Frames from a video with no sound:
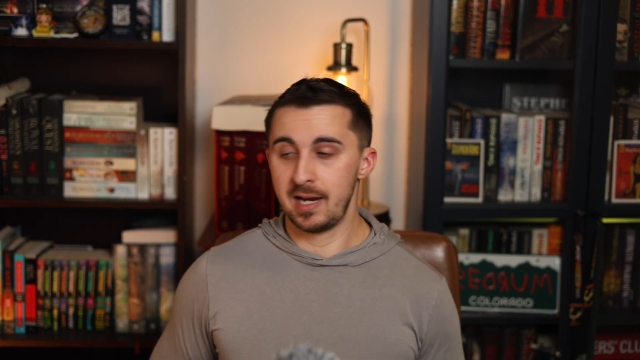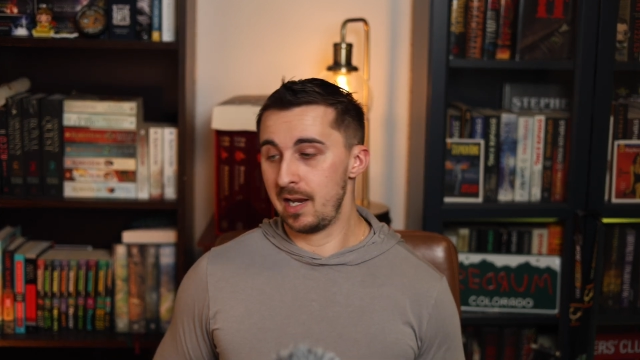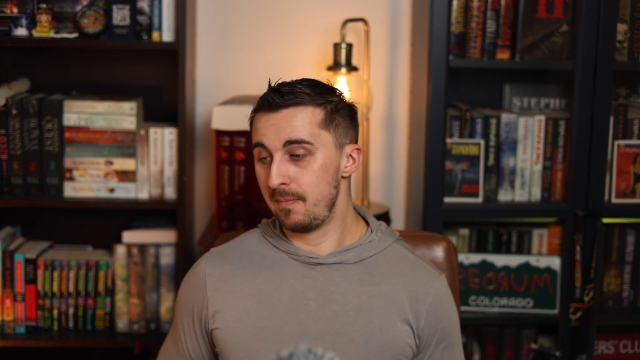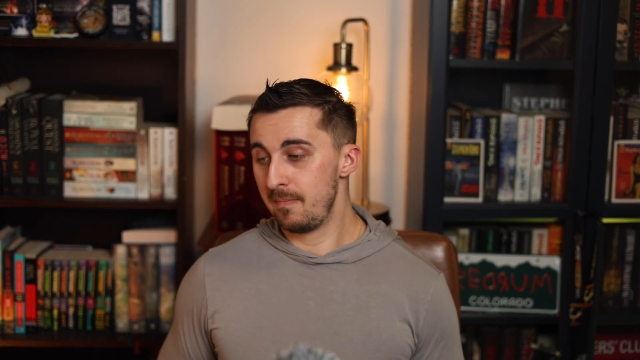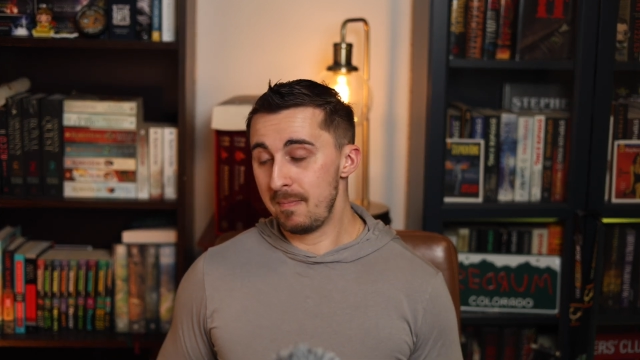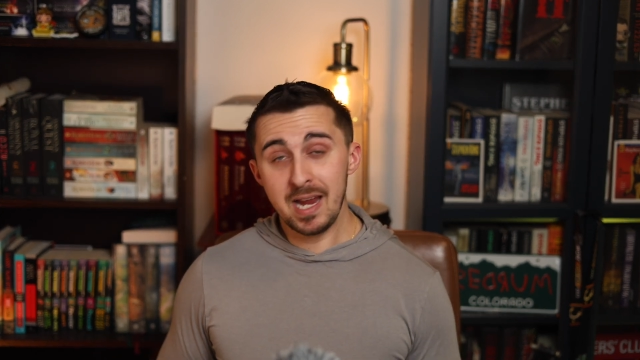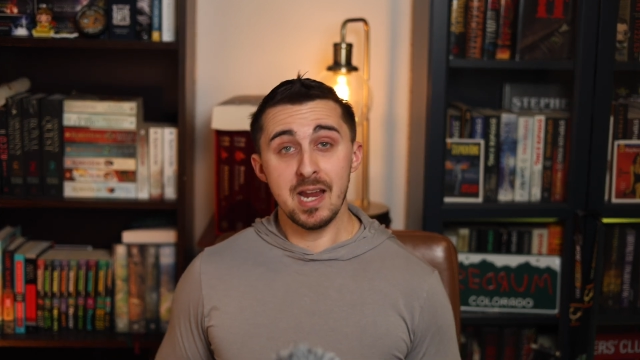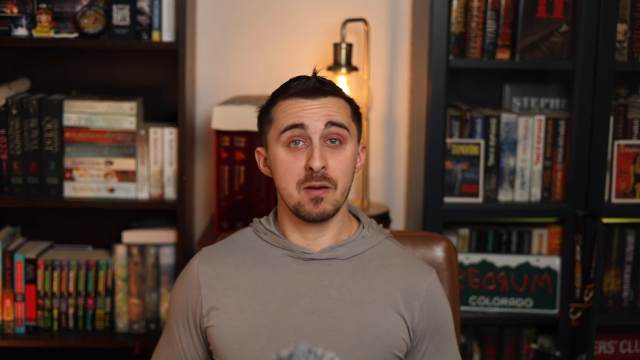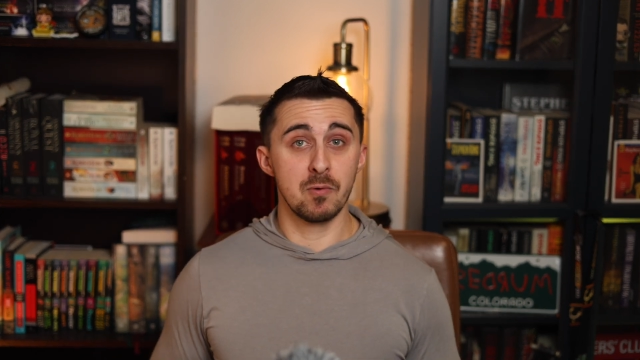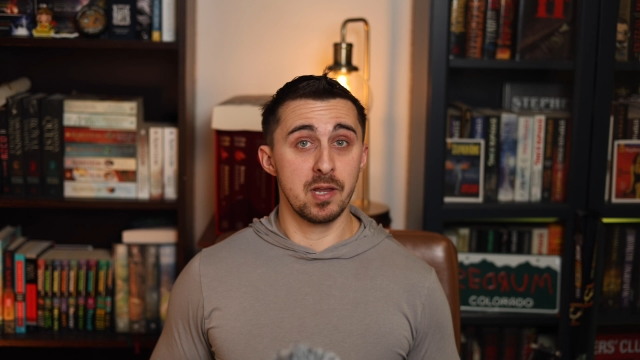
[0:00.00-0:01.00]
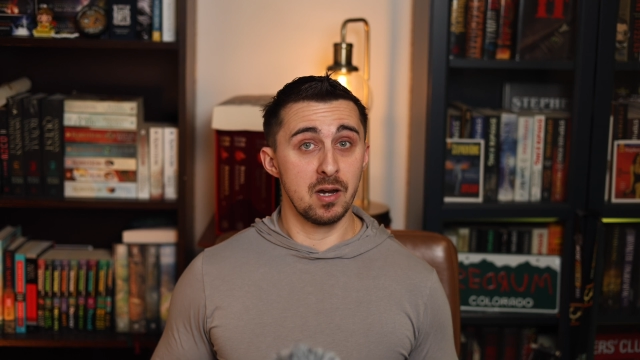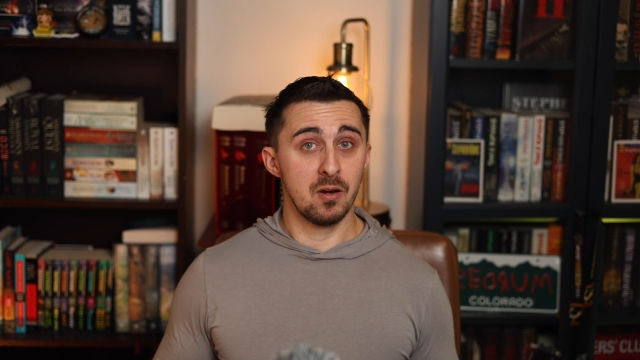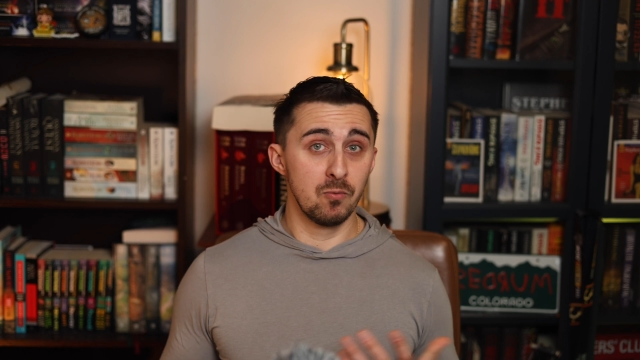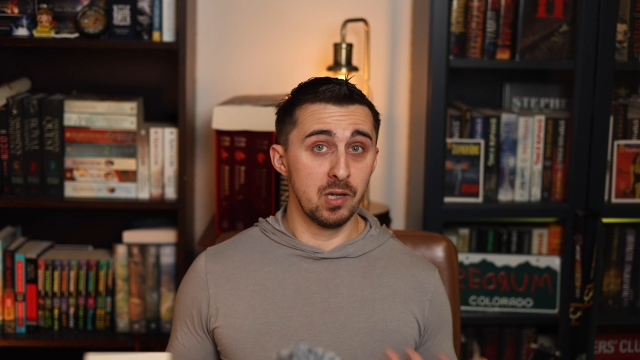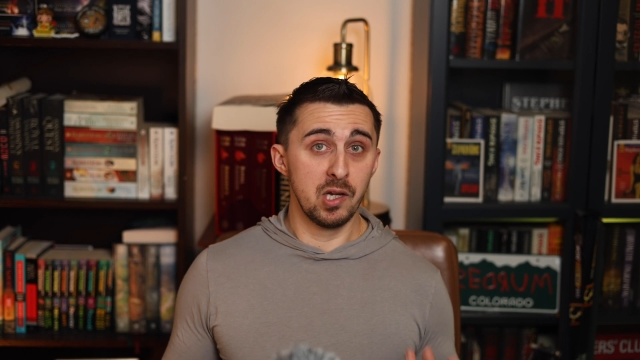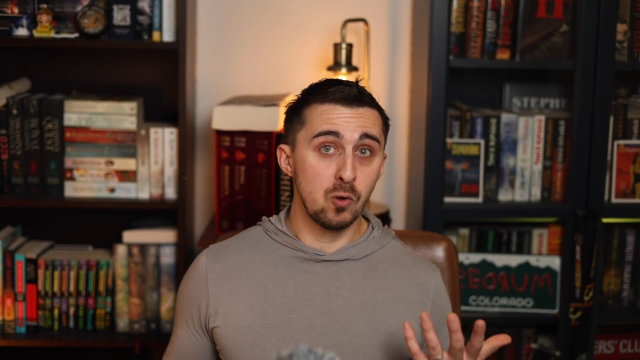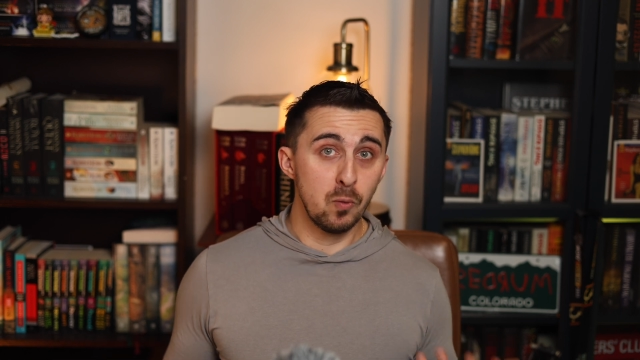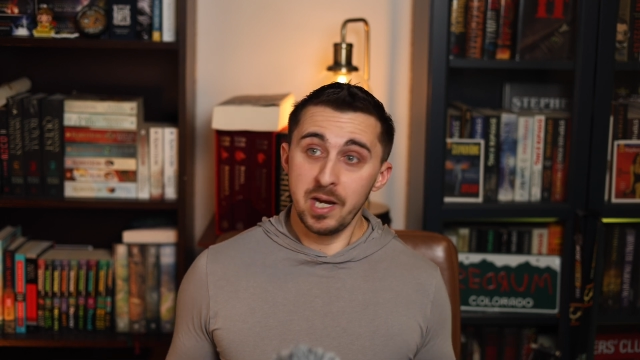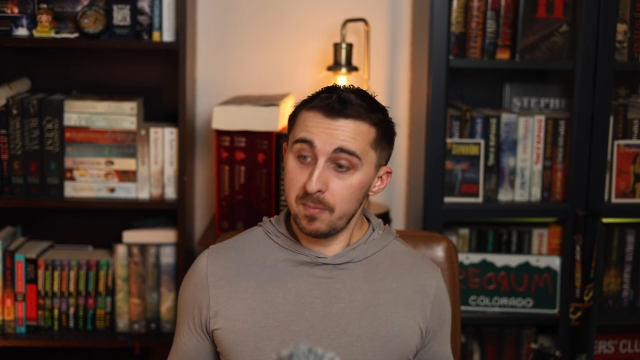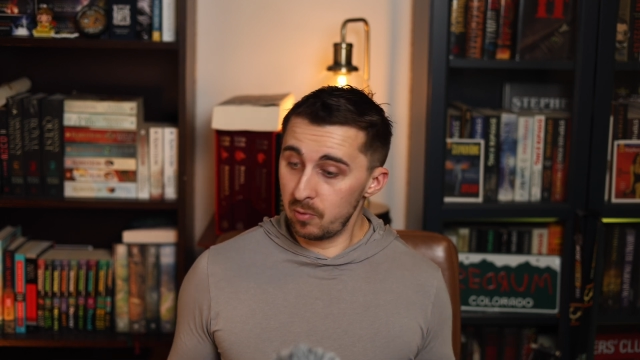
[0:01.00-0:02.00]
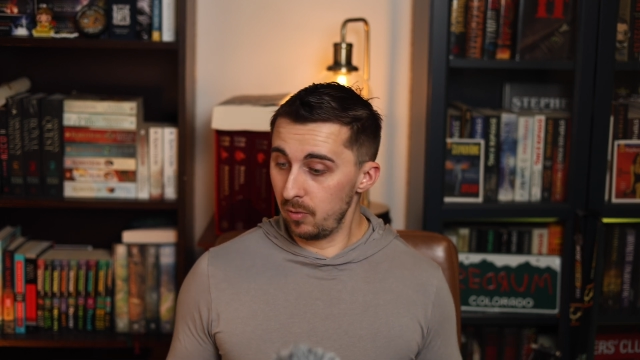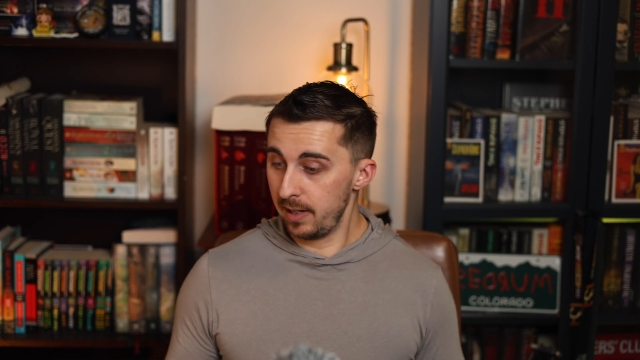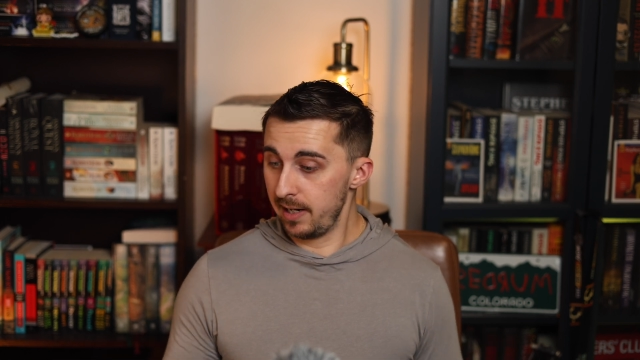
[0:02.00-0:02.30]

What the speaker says: And man, were they really cool people.